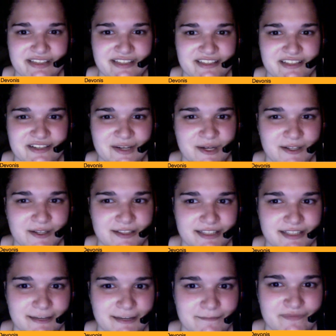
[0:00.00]
is called
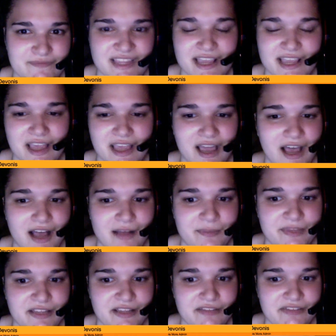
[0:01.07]
I'll
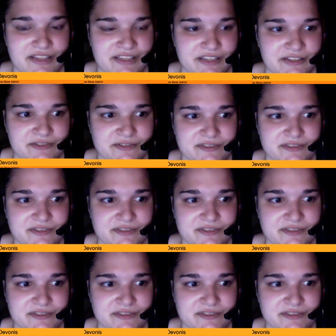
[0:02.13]
Be Loving You.